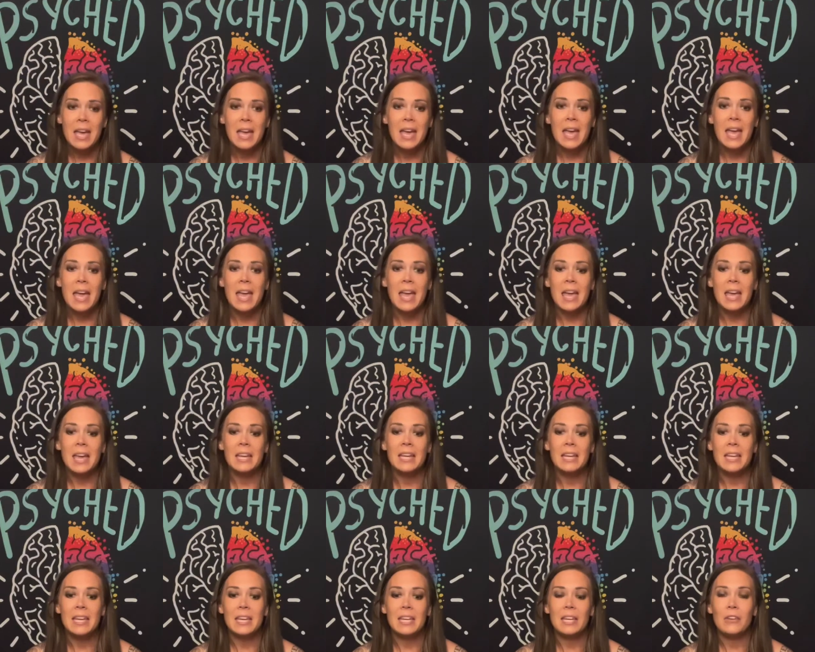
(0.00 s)
And
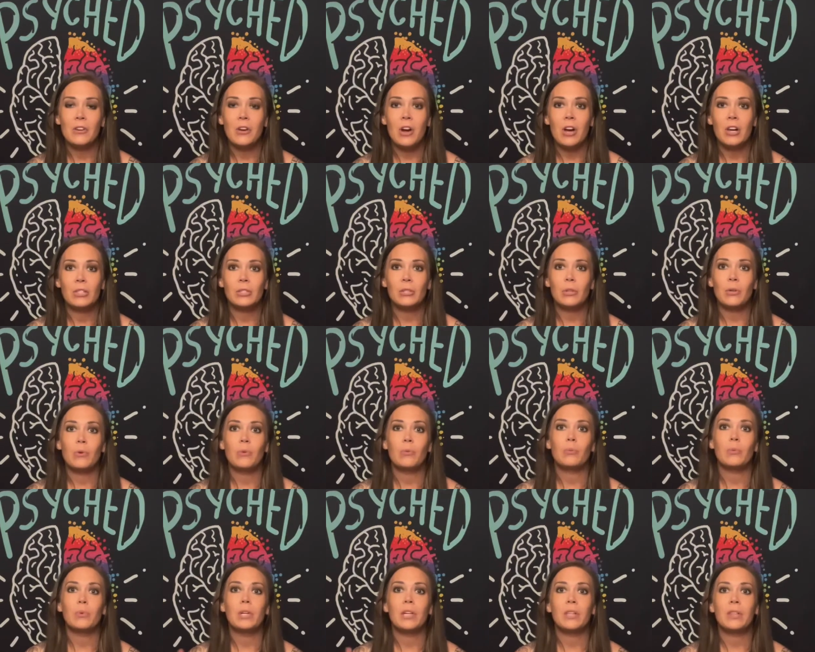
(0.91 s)
it can also
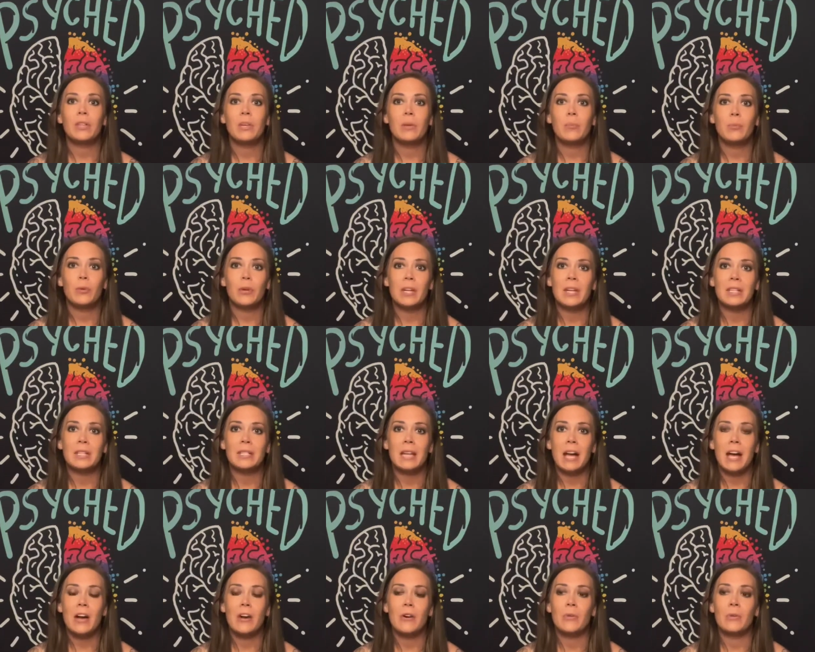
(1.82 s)
really bring
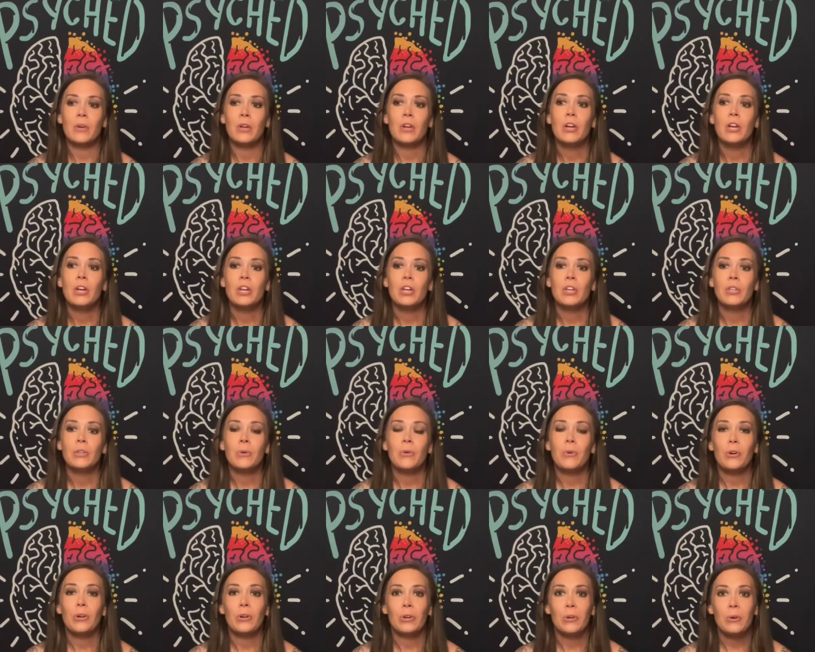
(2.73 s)
down
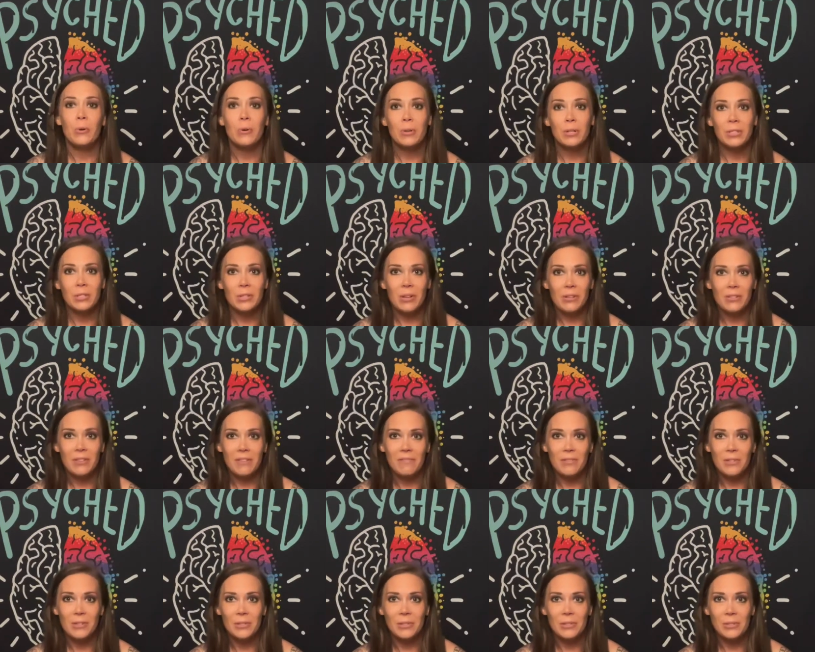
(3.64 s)
your cortisol
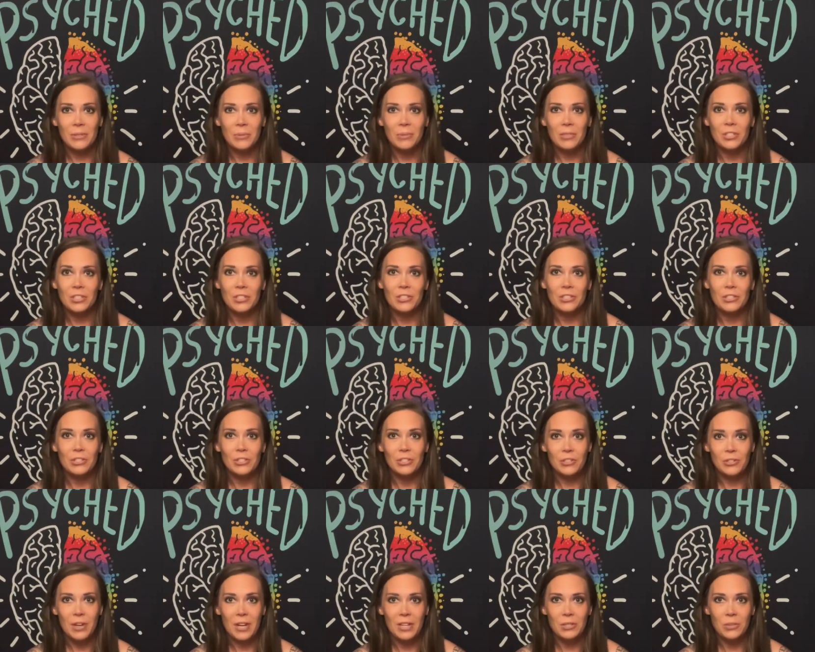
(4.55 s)
levels, which is your
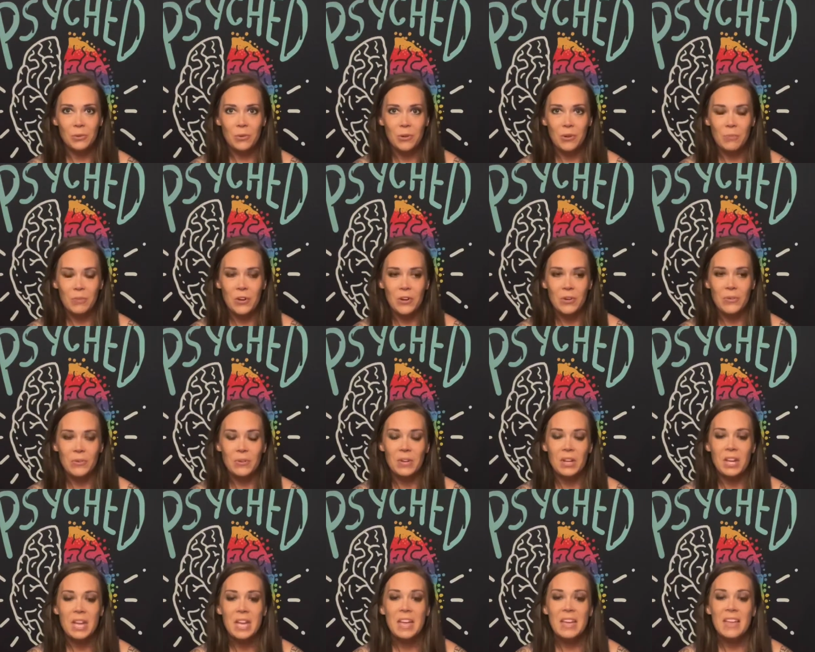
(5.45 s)
stress hormone
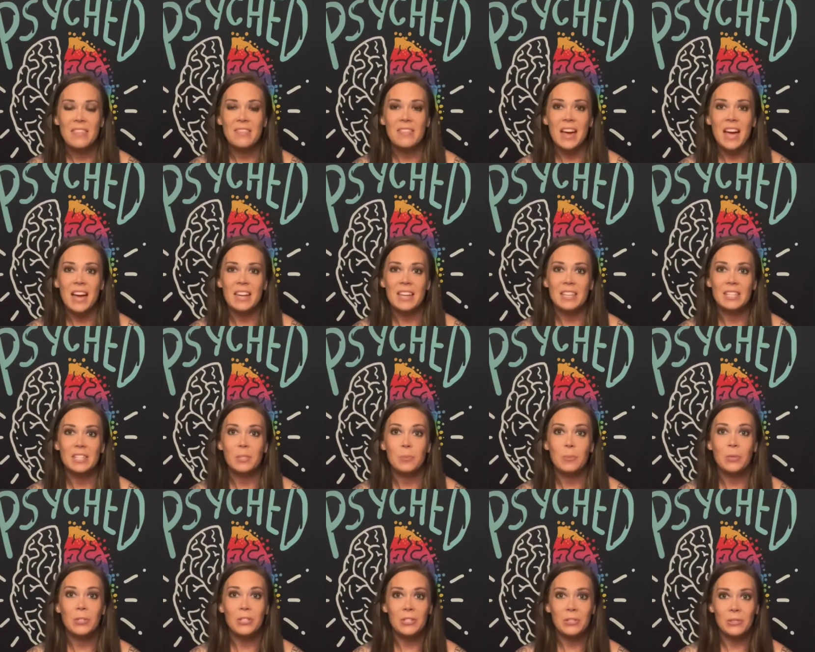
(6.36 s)
that is
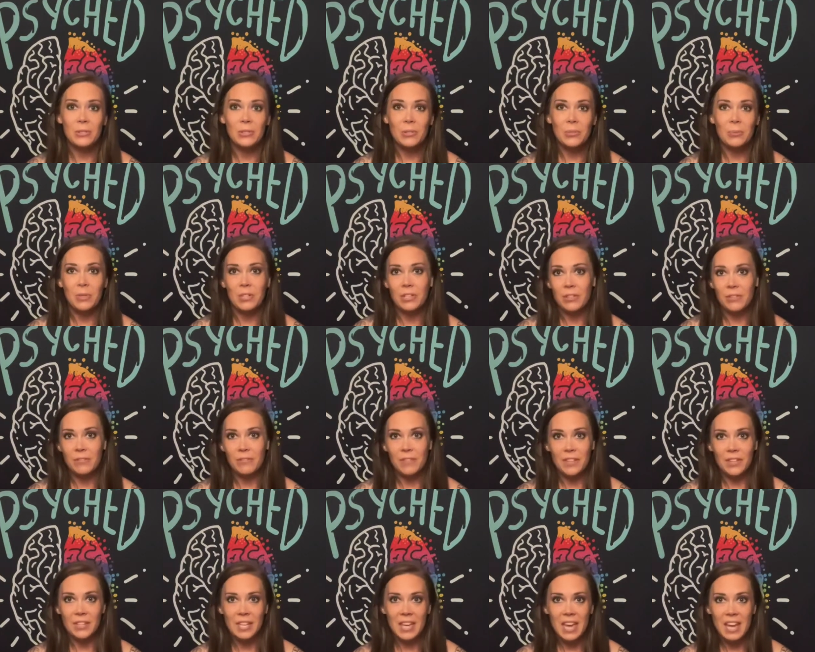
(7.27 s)
produced when you're
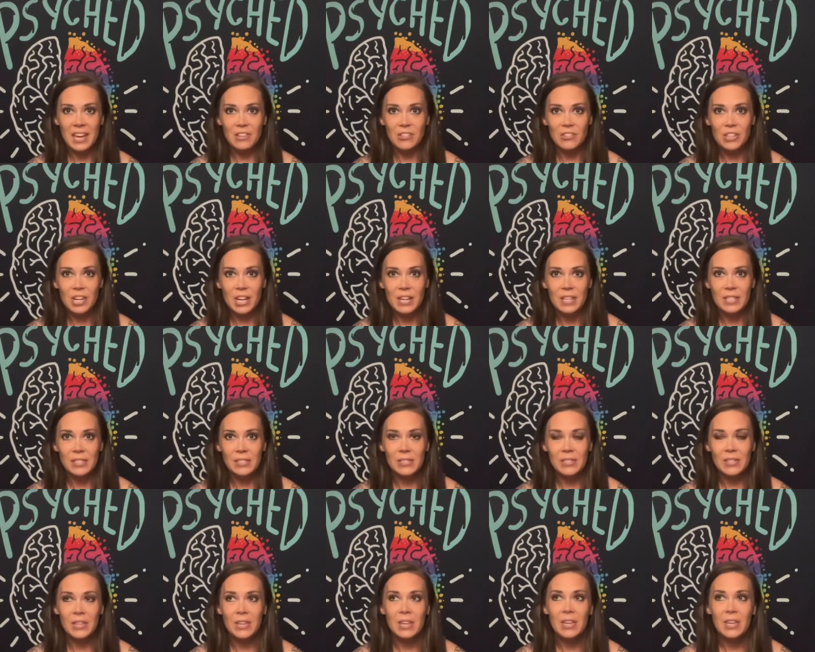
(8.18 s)
feeling anxious.